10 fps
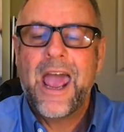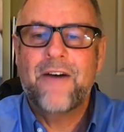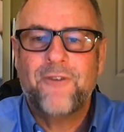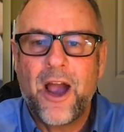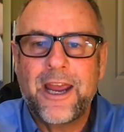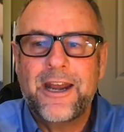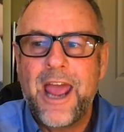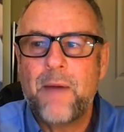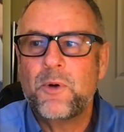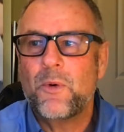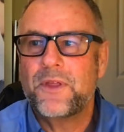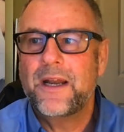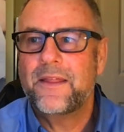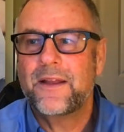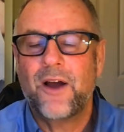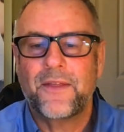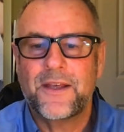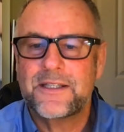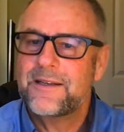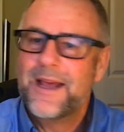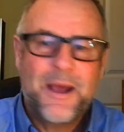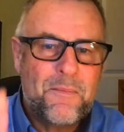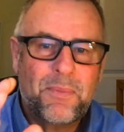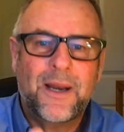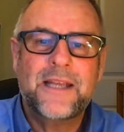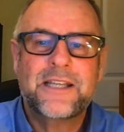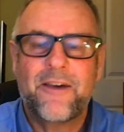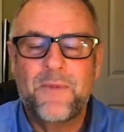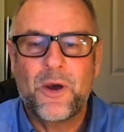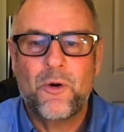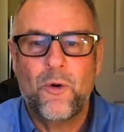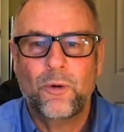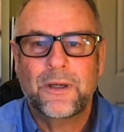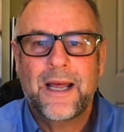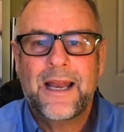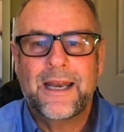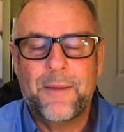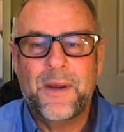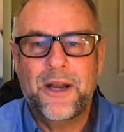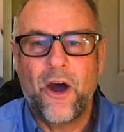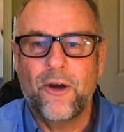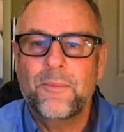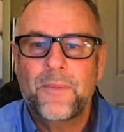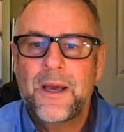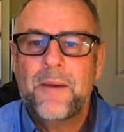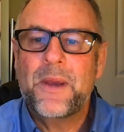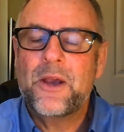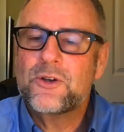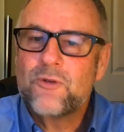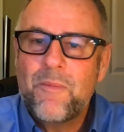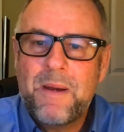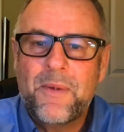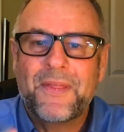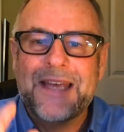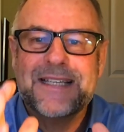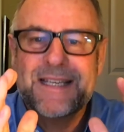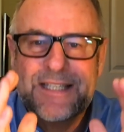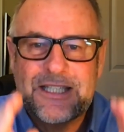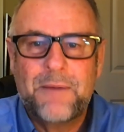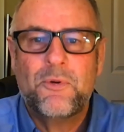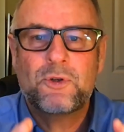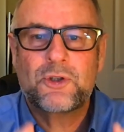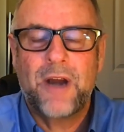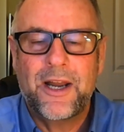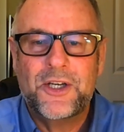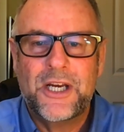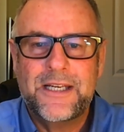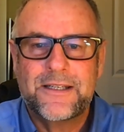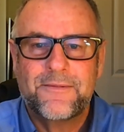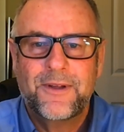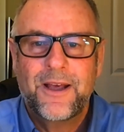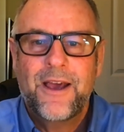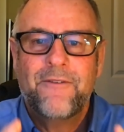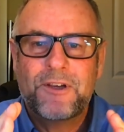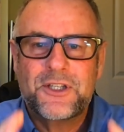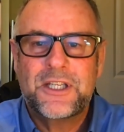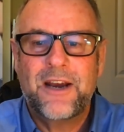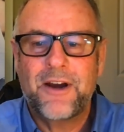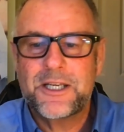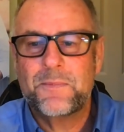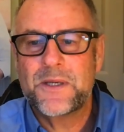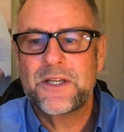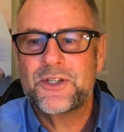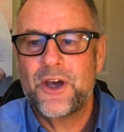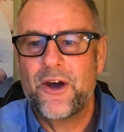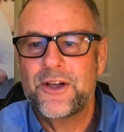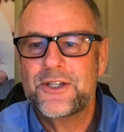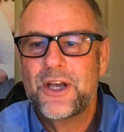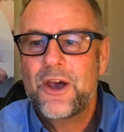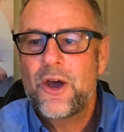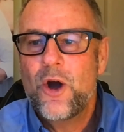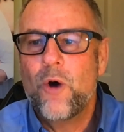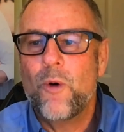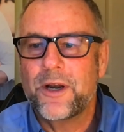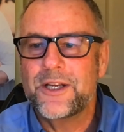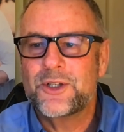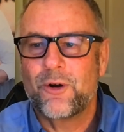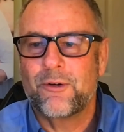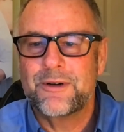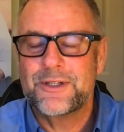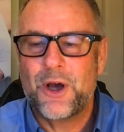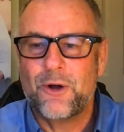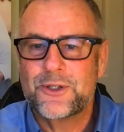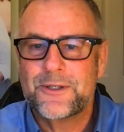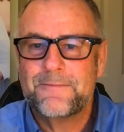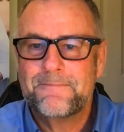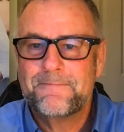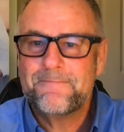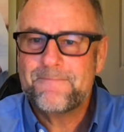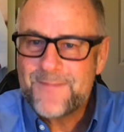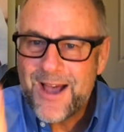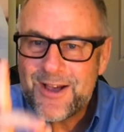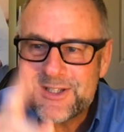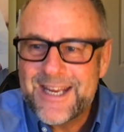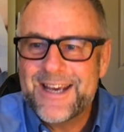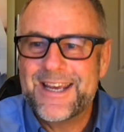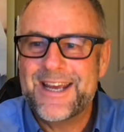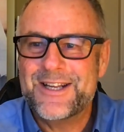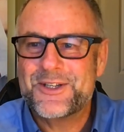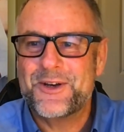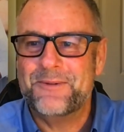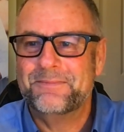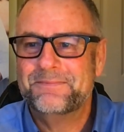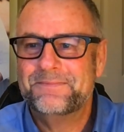If I can help you with anything like this, please give me a call. Let me know. Because remember, these are simple strategies for serious business owners who are wanting solid results. See you again soon.